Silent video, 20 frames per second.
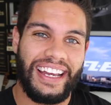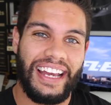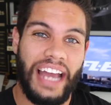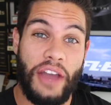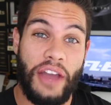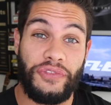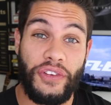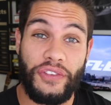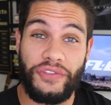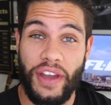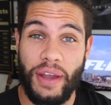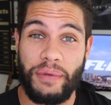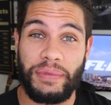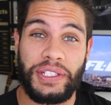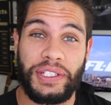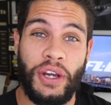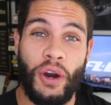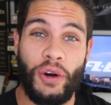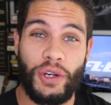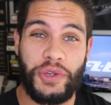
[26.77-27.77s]
Hey Fit Fam,
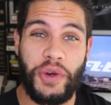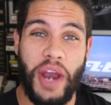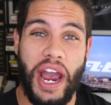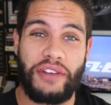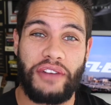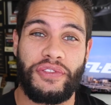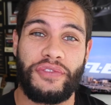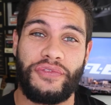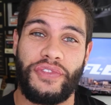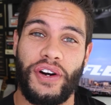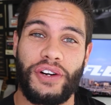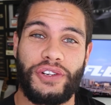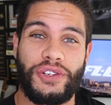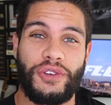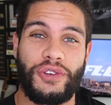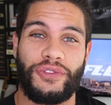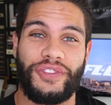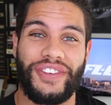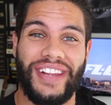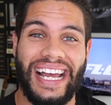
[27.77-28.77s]
it's Coach Rye from
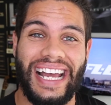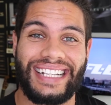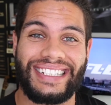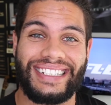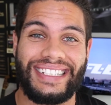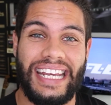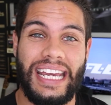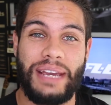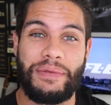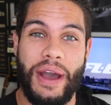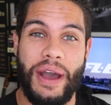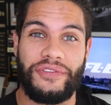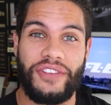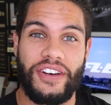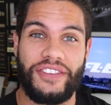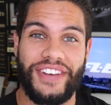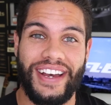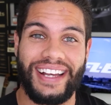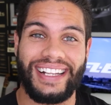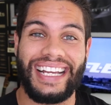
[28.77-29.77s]
Functional Flex, Team F
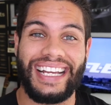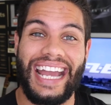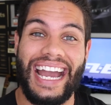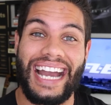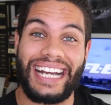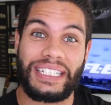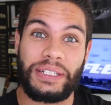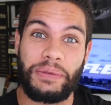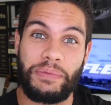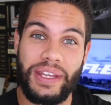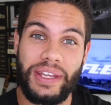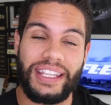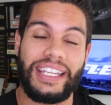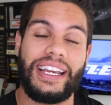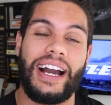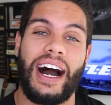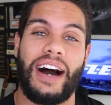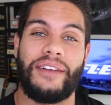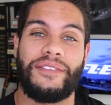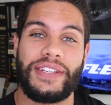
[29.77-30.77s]
F L E X. I'm in the
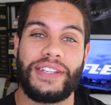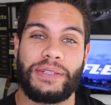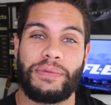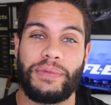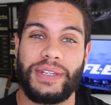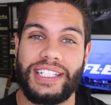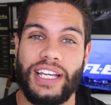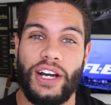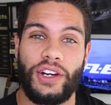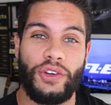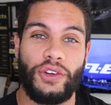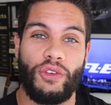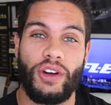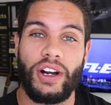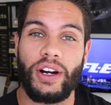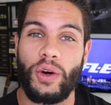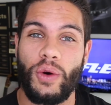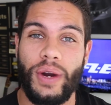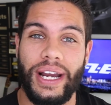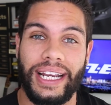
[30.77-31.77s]
office. I'm going to tell you
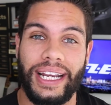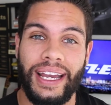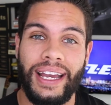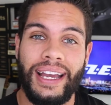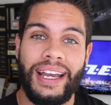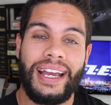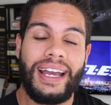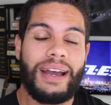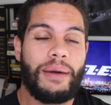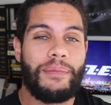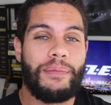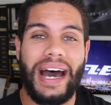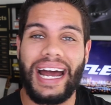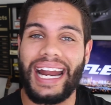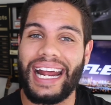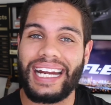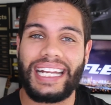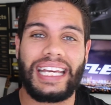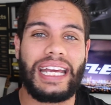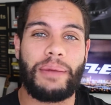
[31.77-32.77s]
real quick about
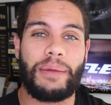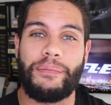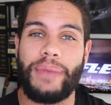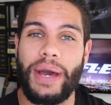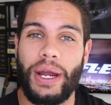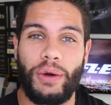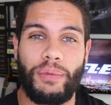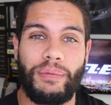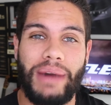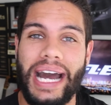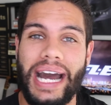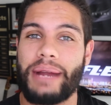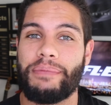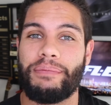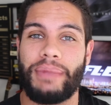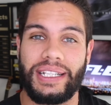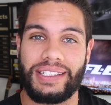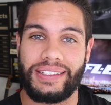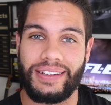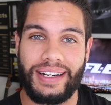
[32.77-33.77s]
how to get a better
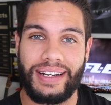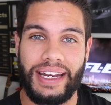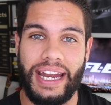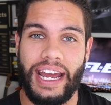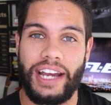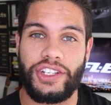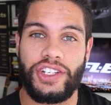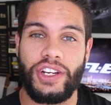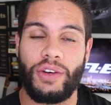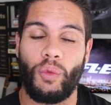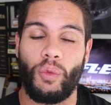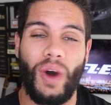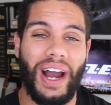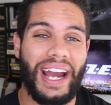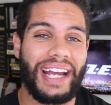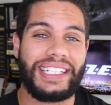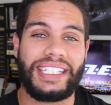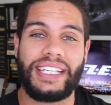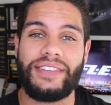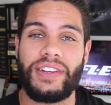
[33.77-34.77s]
mind-muscle connection and
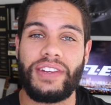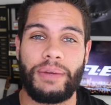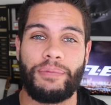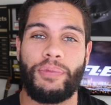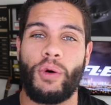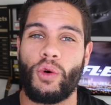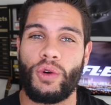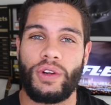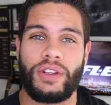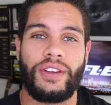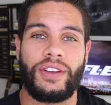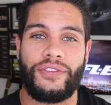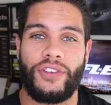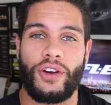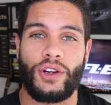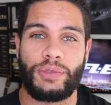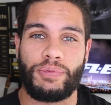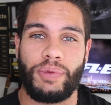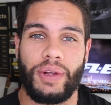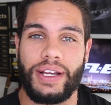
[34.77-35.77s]
why it's even important in the
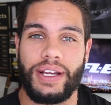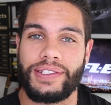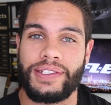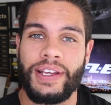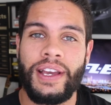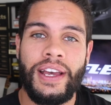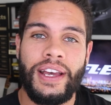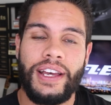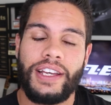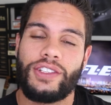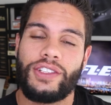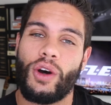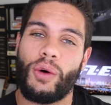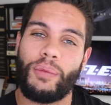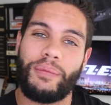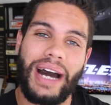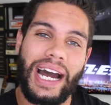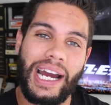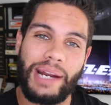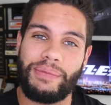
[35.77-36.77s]
first place. So
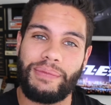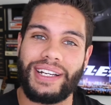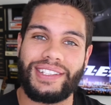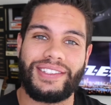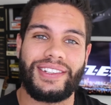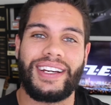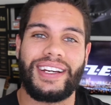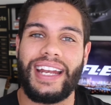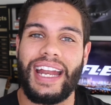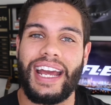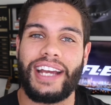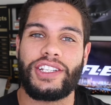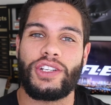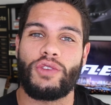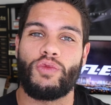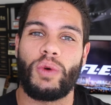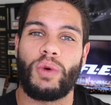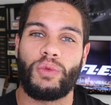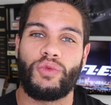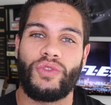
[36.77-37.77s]
mind-muscle
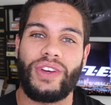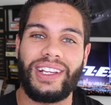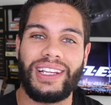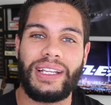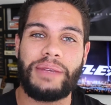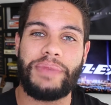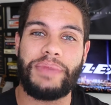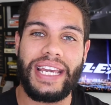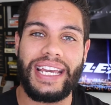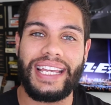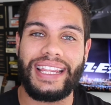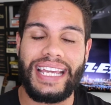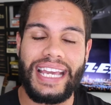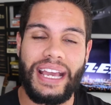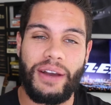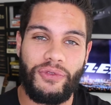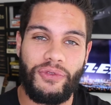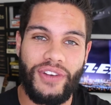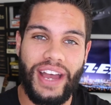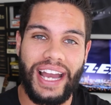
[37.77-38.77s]
connection would really be
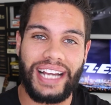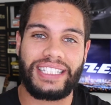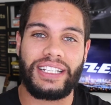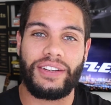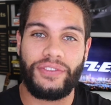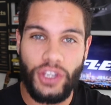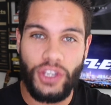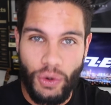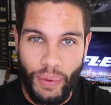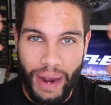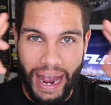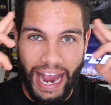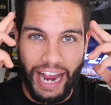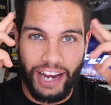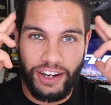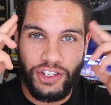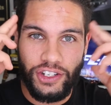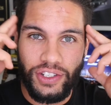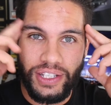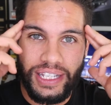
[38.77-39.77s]
the effect of you
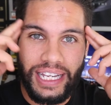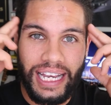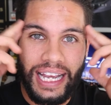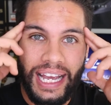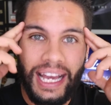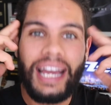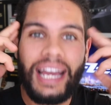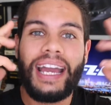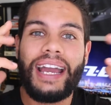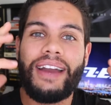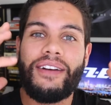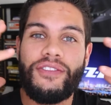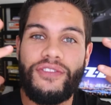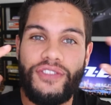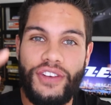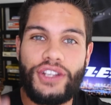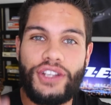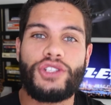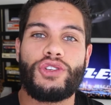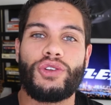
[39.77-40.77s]
actually
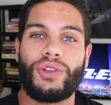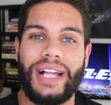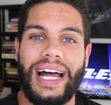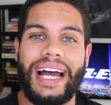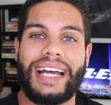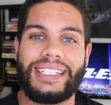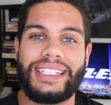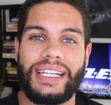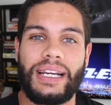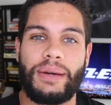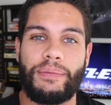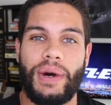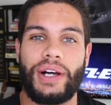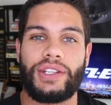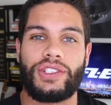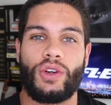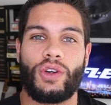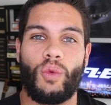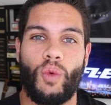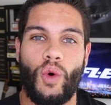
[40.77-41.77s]
visualizing a
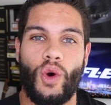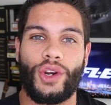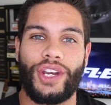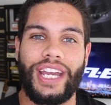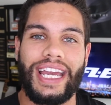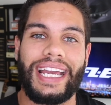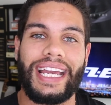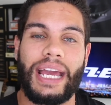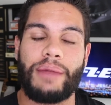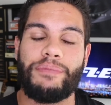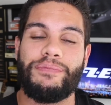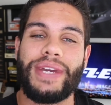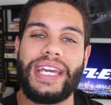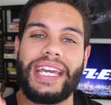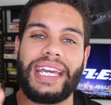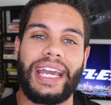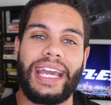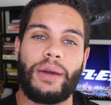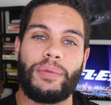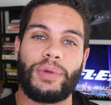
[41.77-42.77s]
muscle working and
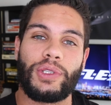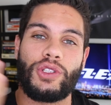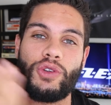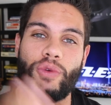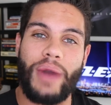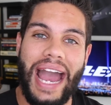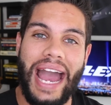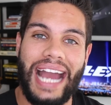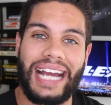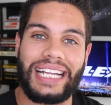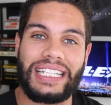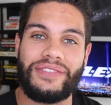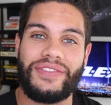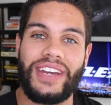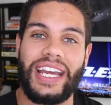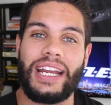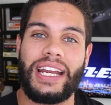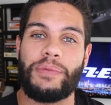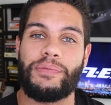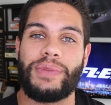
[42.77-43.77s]
being able to
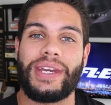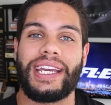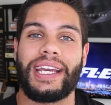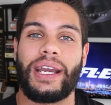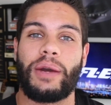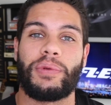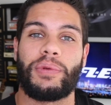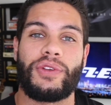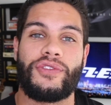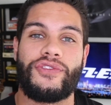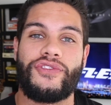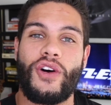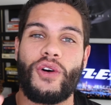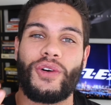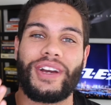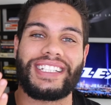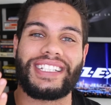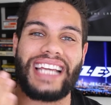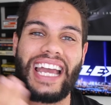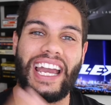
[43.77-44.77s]
activate it, being able to
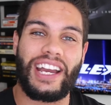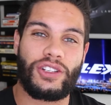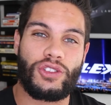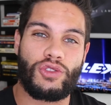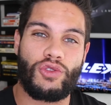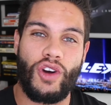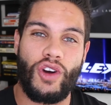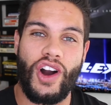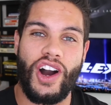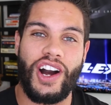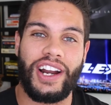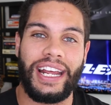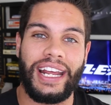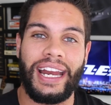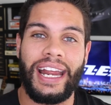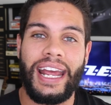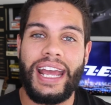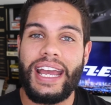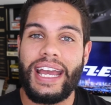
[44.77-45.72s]
focus extra on it.